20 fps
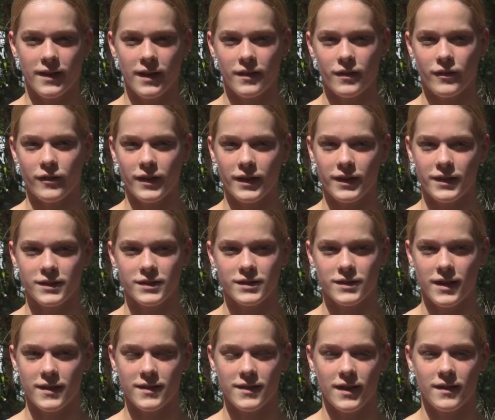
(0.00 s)
that's feeling
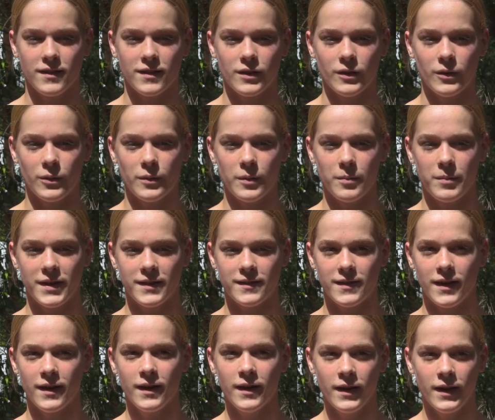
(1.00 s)
stressed at school would be
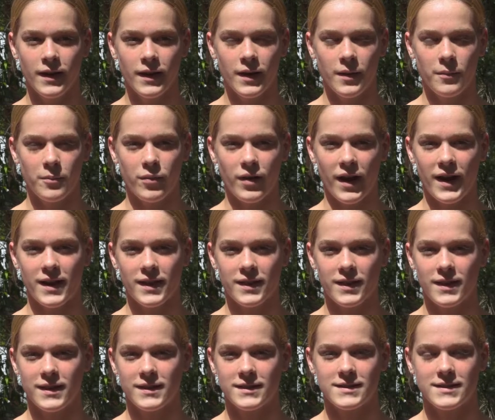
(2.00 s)
to break
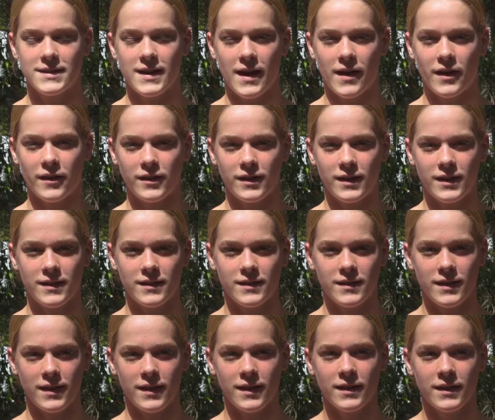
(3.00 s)
things down
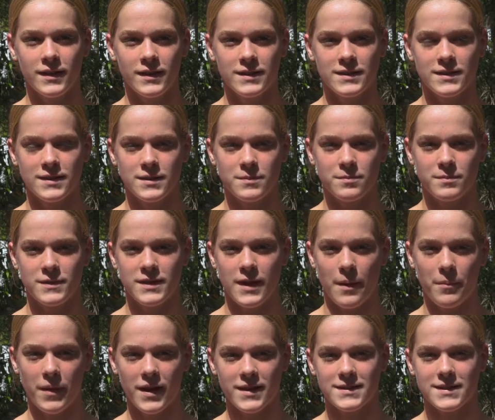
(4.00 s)
into
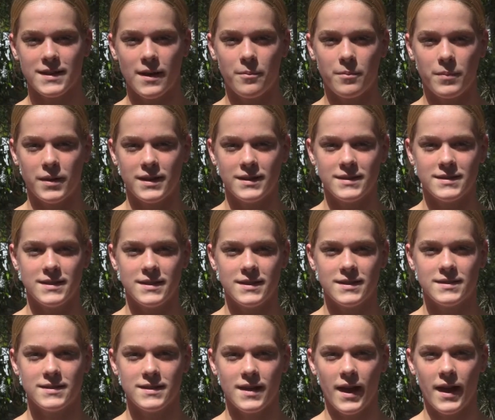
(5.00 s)
step-by-step
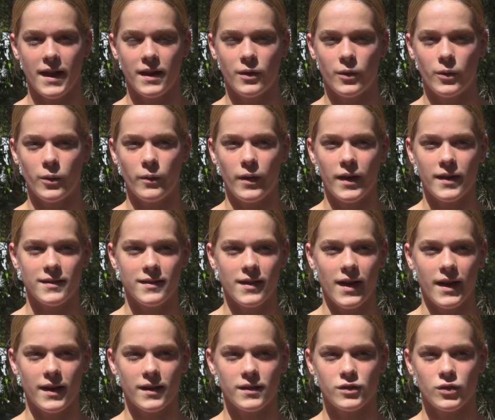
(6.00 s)
pieces, and always
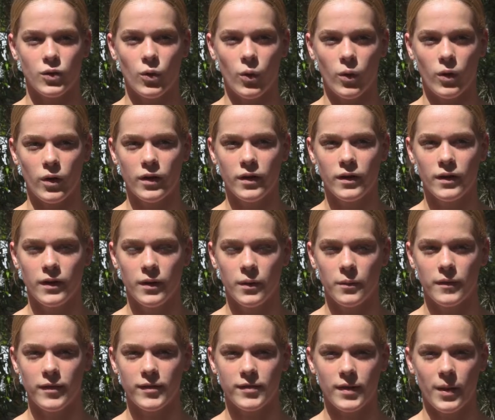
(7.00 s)
like talk
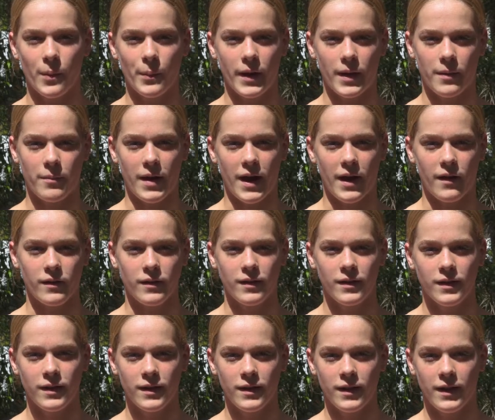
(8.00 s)
with someone about
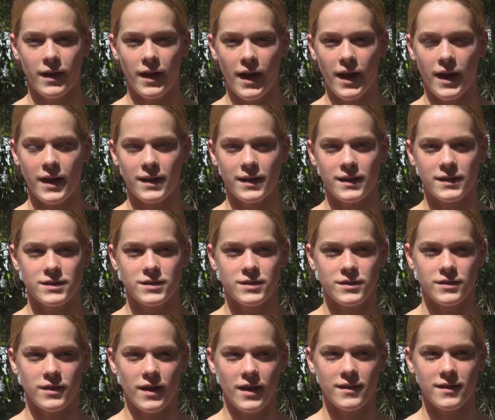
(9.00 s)
any
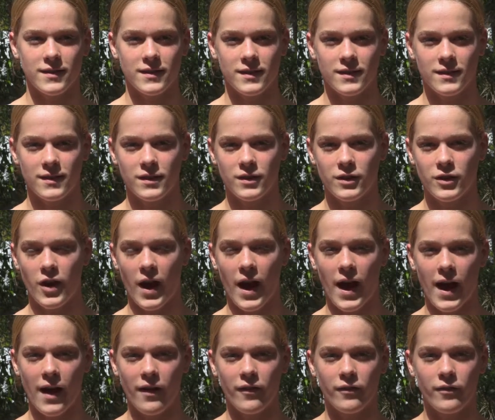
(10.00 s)
stress you
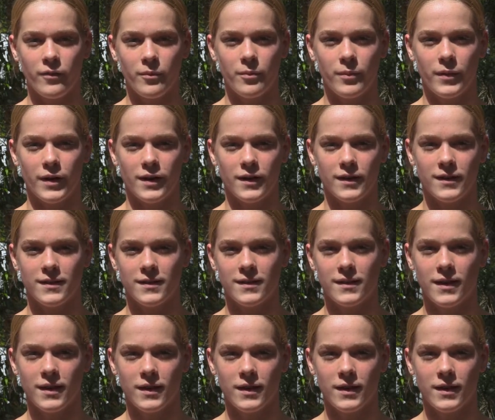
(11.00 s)
have, because